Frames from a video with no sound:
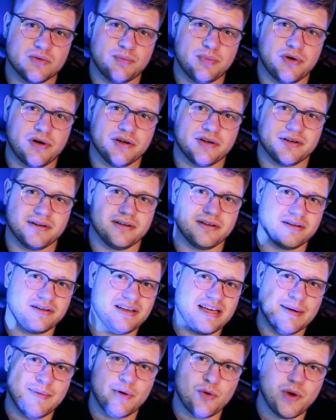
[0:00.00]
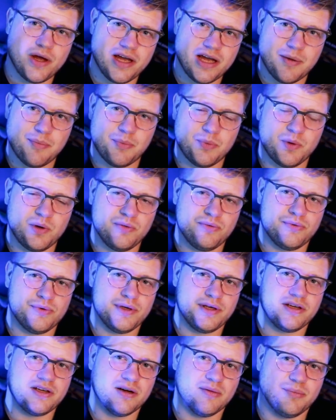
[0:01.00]
support a camera app, if
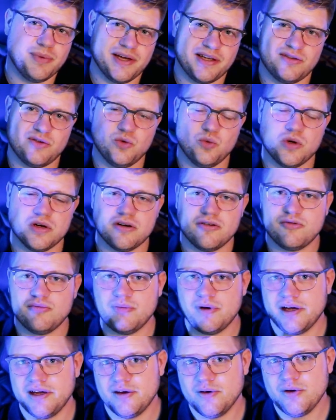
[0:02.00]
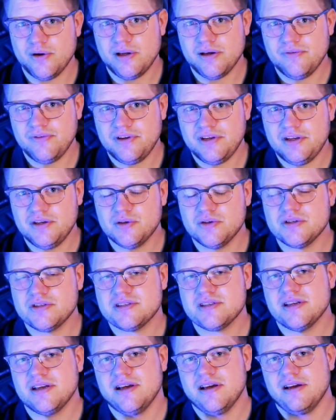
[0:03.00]
we come back to one of my earlier
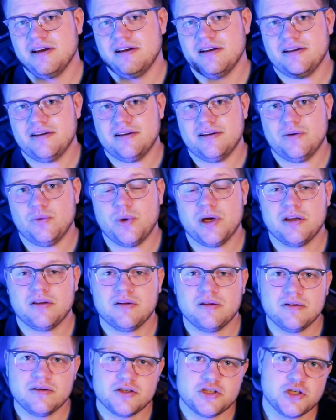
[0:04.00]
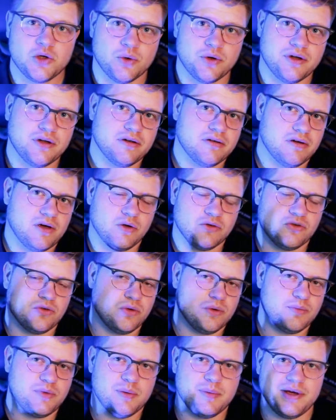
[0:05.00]
videos where I showed how
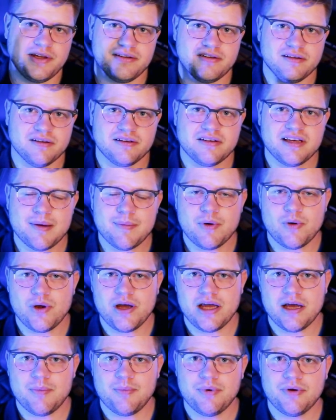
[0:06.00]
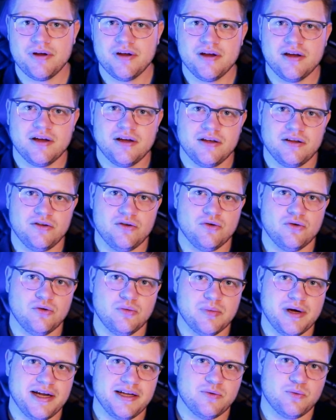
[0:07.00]
to implement a camera app,
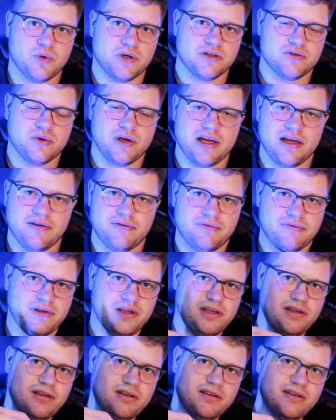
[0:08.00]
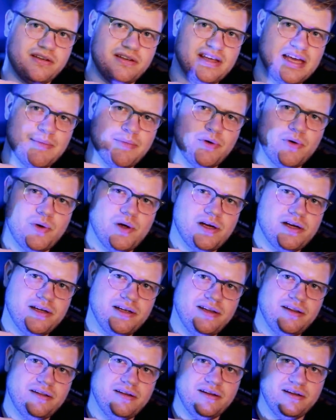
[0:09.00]
you might want to have the
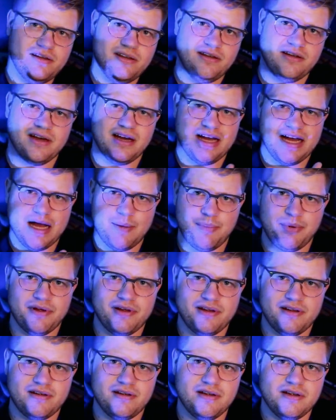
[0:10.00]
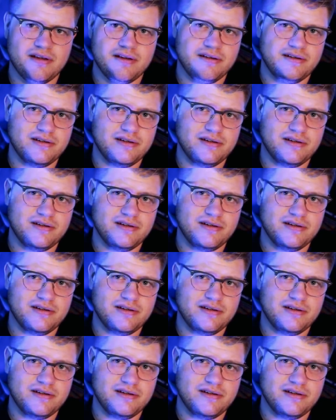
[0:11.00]
camera in the upper